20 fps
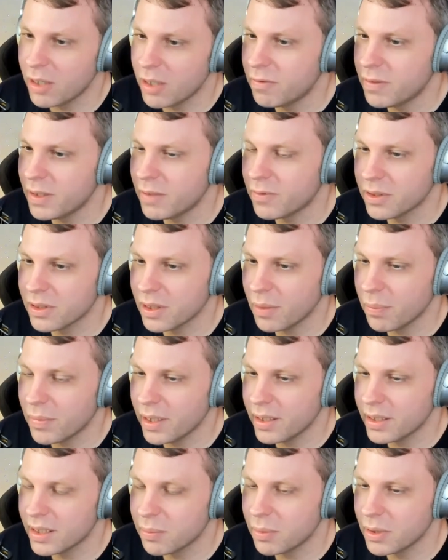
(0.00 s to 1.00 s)
fit for some
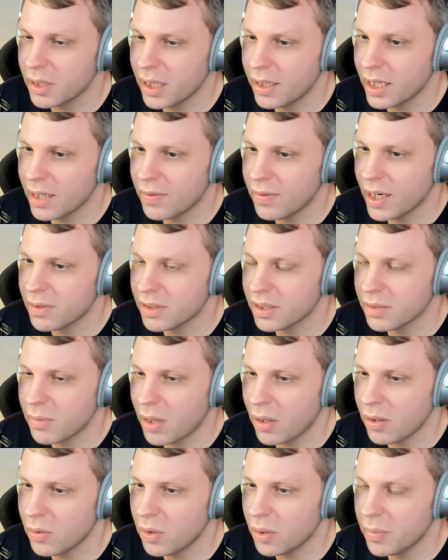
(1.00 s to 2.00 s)
things. But I think if I have a
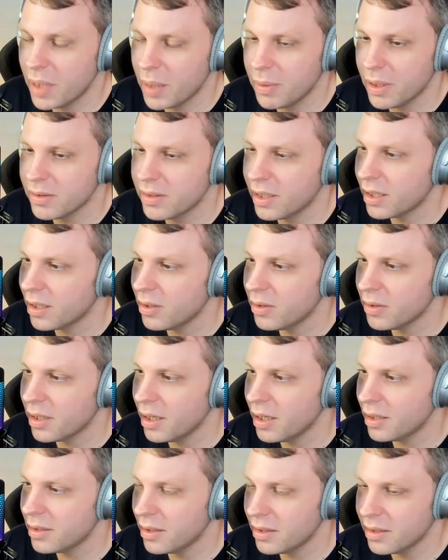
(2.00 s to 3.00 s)
smaller one, maybe I'll take a look
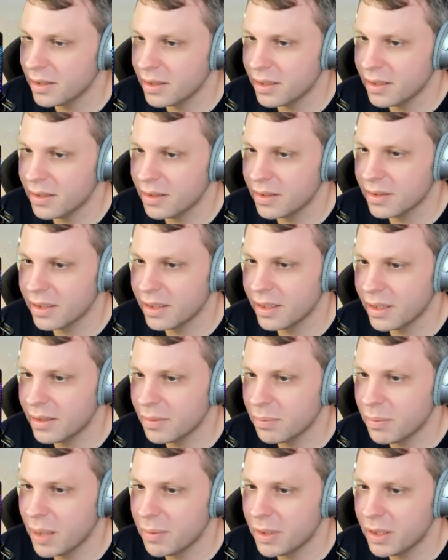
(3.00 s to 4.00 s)
at it
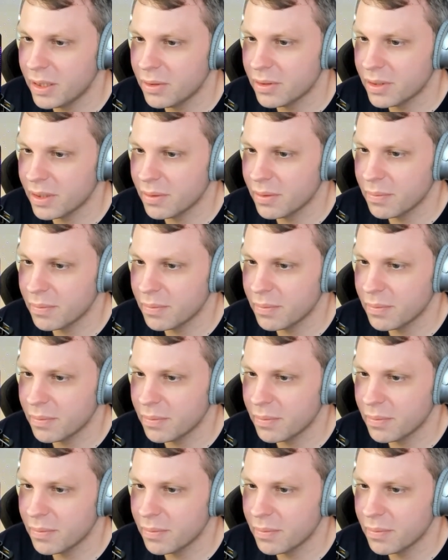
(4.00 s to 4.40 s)
and maybe use it.